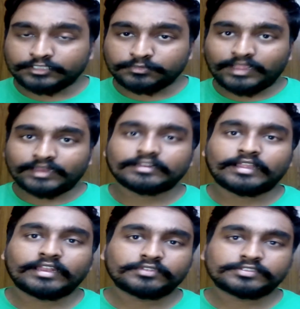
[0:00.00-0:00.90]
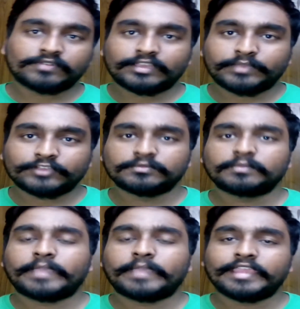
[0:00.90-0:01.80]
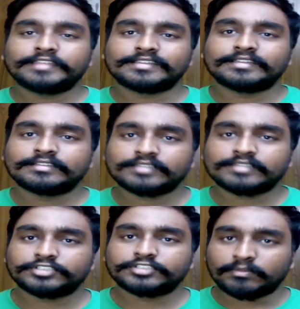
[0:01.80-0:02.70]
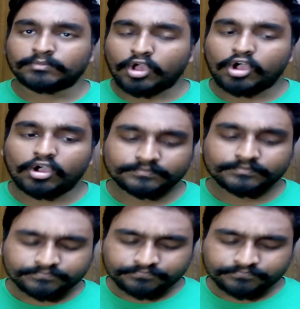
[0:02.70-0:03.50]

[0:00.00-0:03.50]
explained in kind of his like Facebook page and in his official blog.